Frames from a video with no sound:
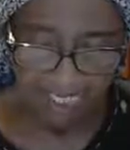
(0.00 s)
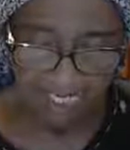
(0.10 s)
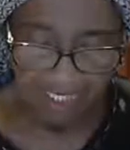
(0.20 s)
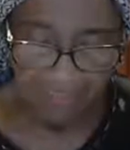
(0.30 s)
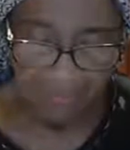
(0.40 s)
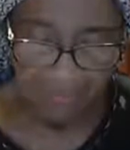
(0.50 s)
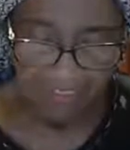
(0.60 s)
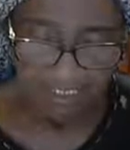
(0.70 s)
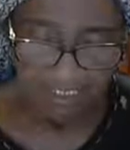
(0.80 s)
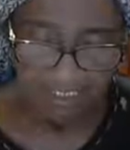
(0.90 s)
house,
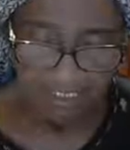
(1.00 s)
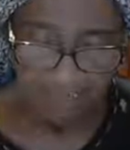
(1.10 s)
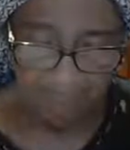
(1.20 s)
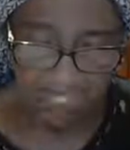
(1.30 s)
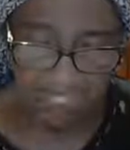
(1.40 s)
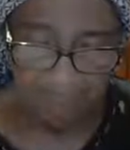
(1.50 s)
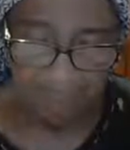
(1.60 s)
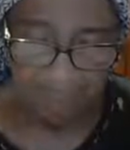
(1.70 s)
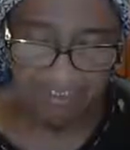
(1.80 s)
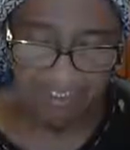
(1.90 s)
the
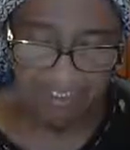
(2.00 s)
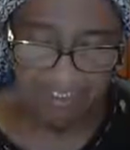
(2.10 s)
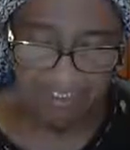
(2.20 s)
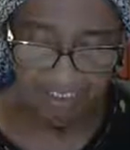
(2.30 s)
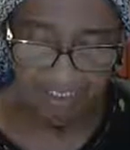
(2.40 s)
master saith,